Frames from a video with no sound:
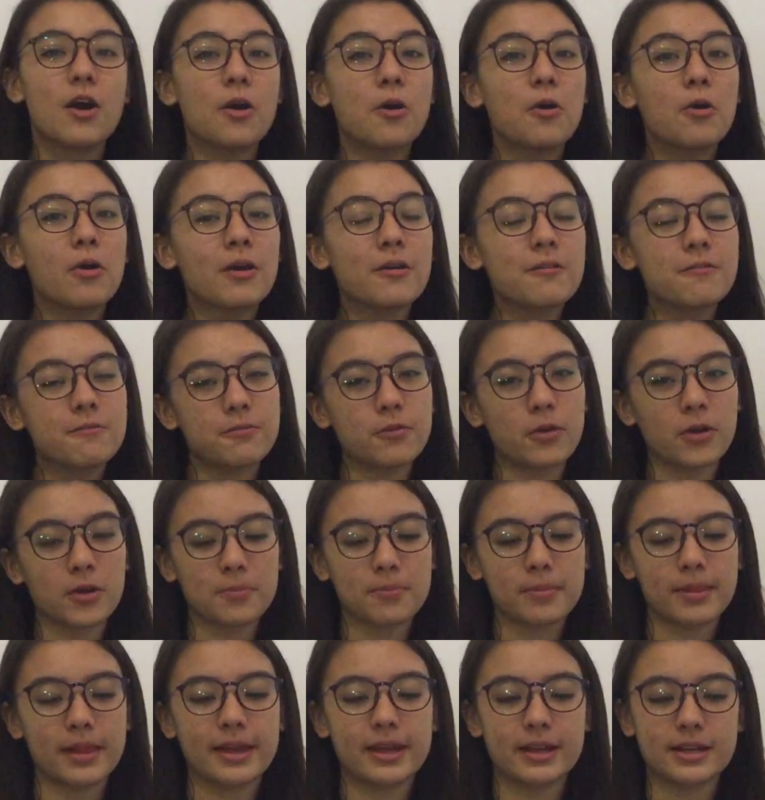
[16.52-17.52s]
or 4
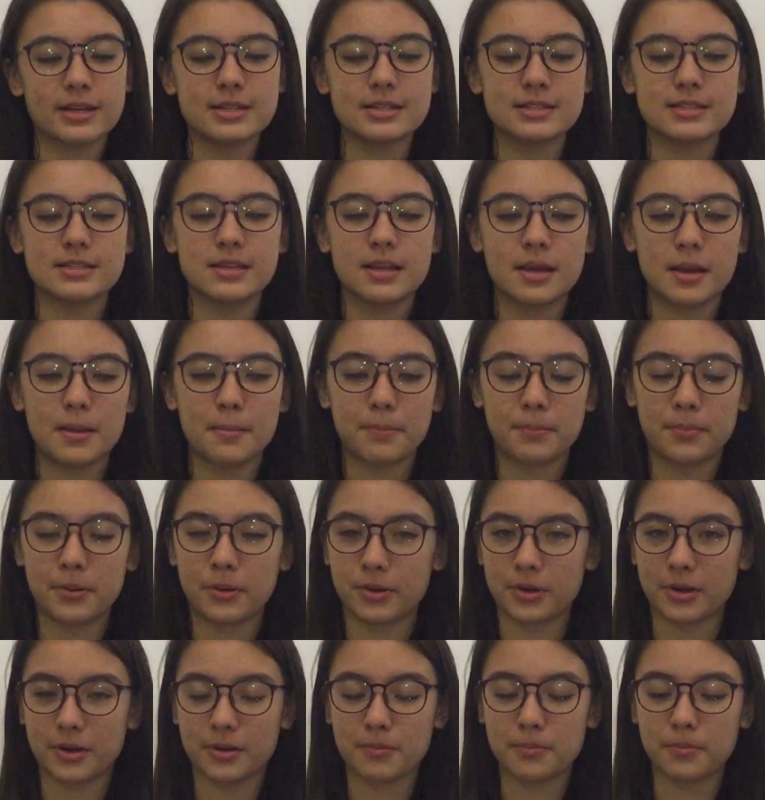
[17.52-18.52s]
players
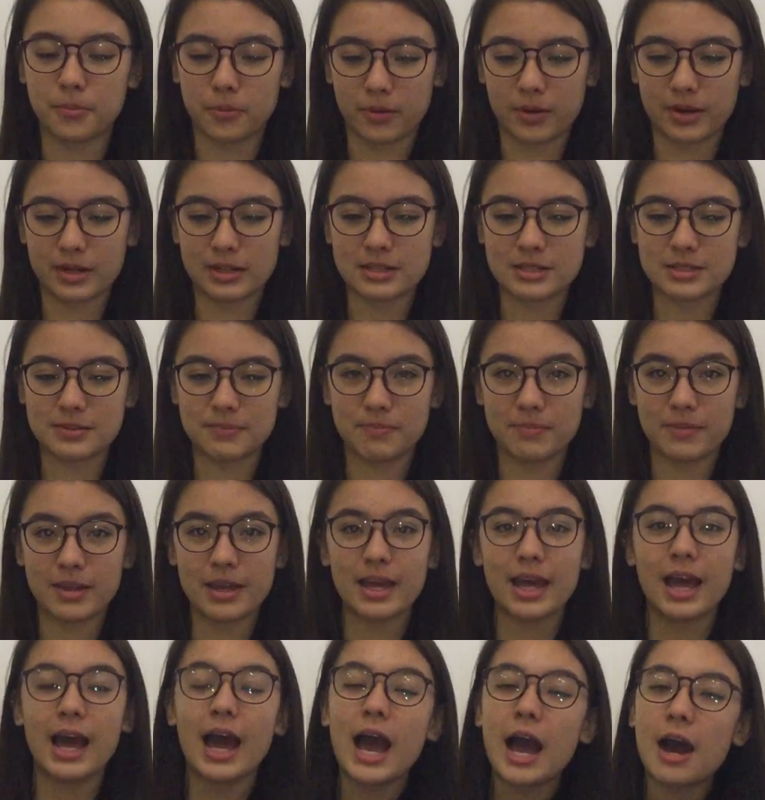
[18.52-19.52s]
per board.
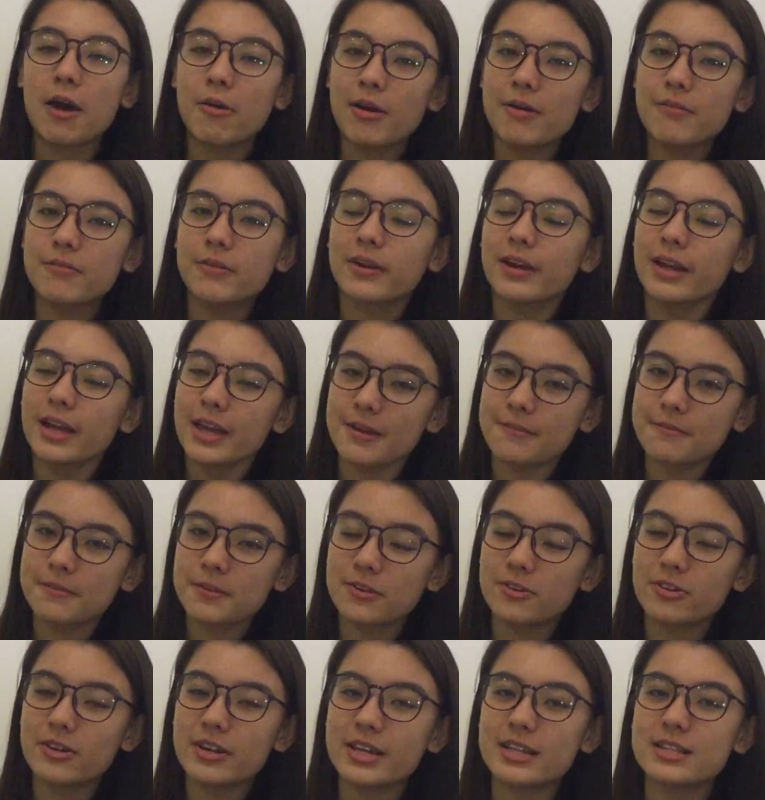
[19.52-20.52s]
However, if
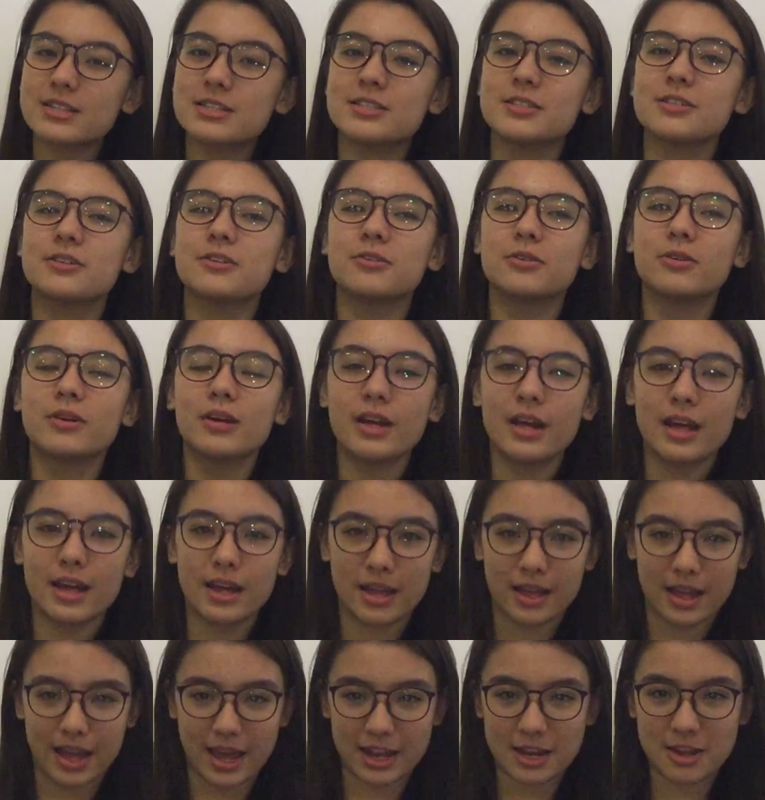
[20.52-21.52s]
you need to
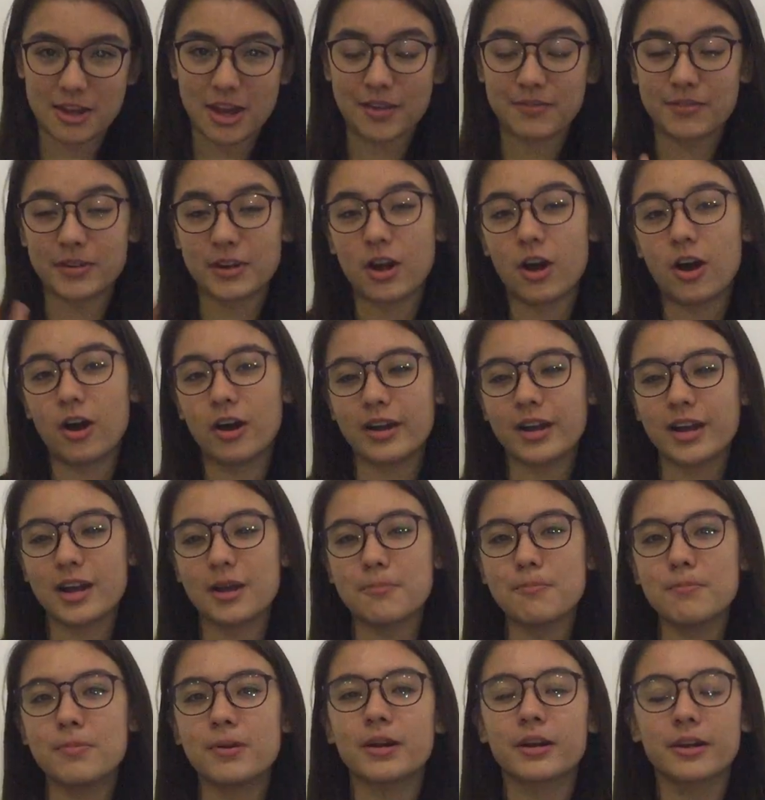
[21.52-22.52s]
and you have an odd
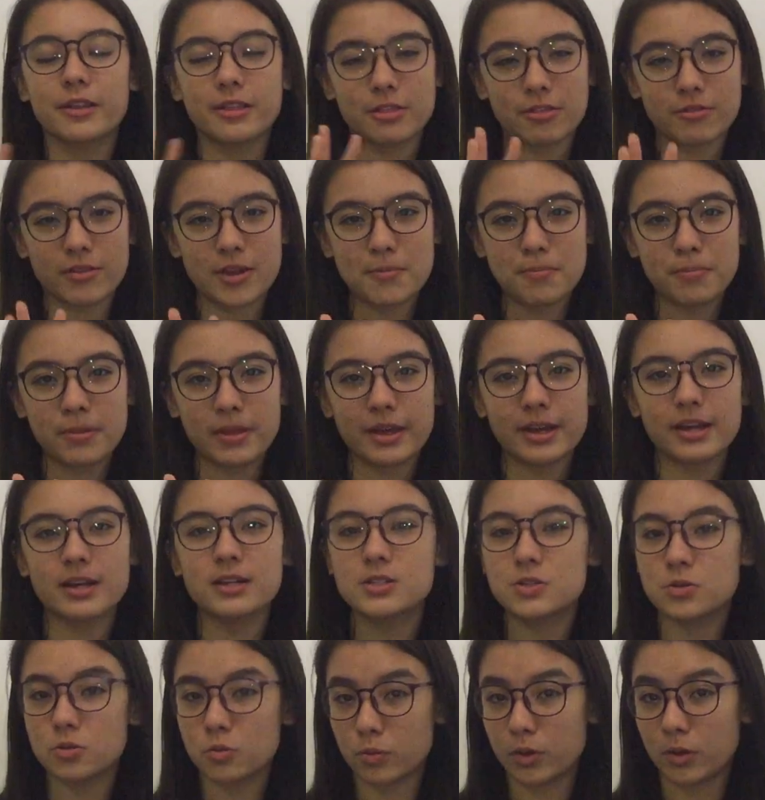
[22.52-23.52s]
number, 3
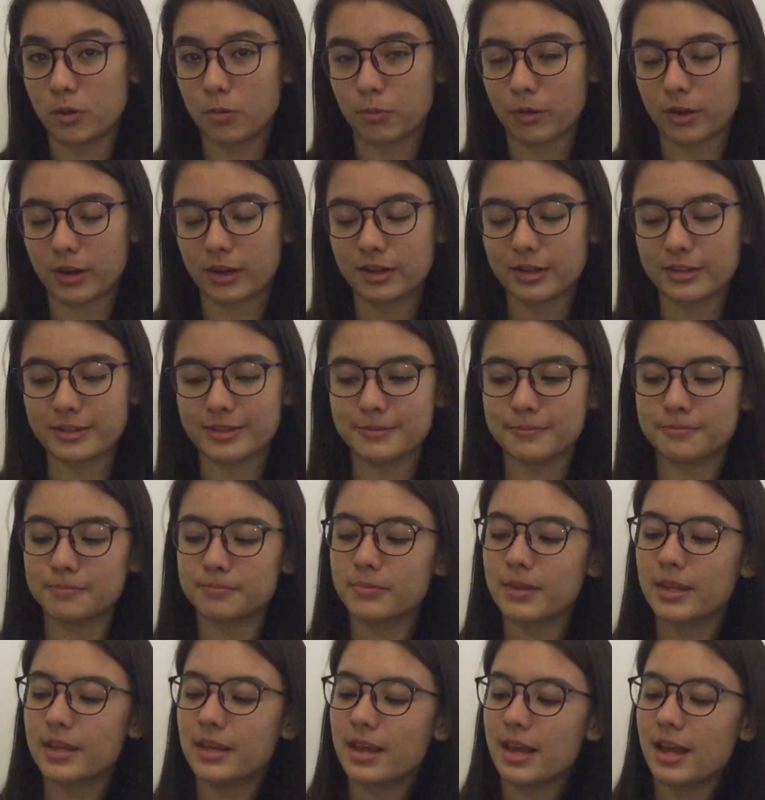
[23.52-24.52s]
players will work.
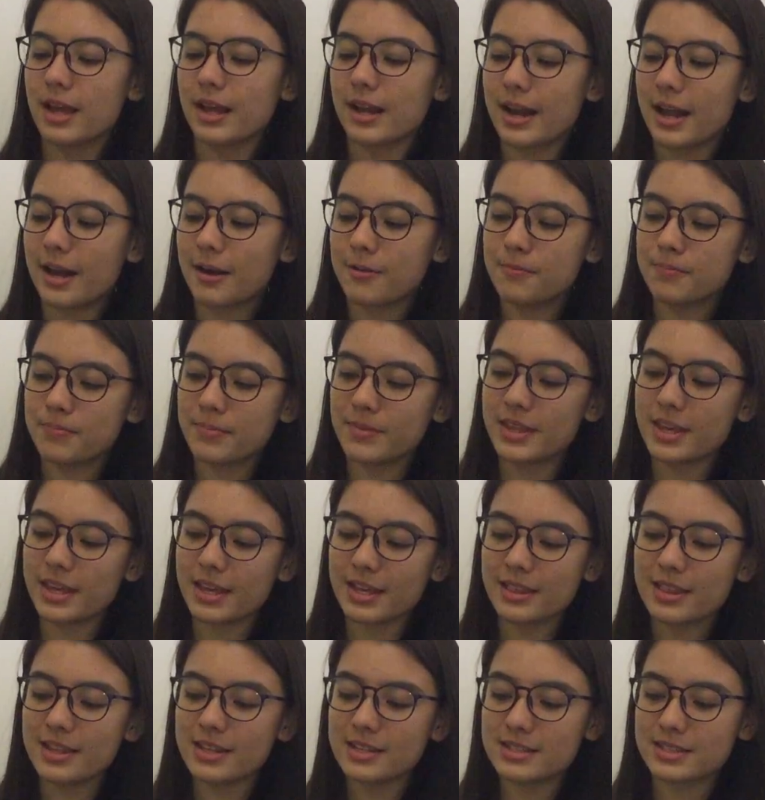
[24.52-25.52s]
Now,
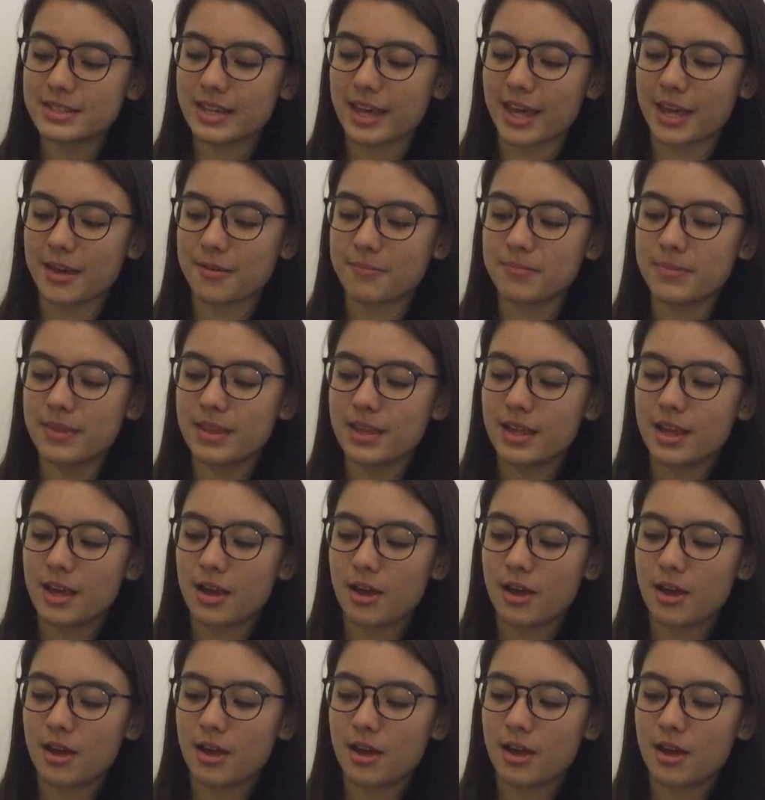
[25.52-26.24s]
in this game,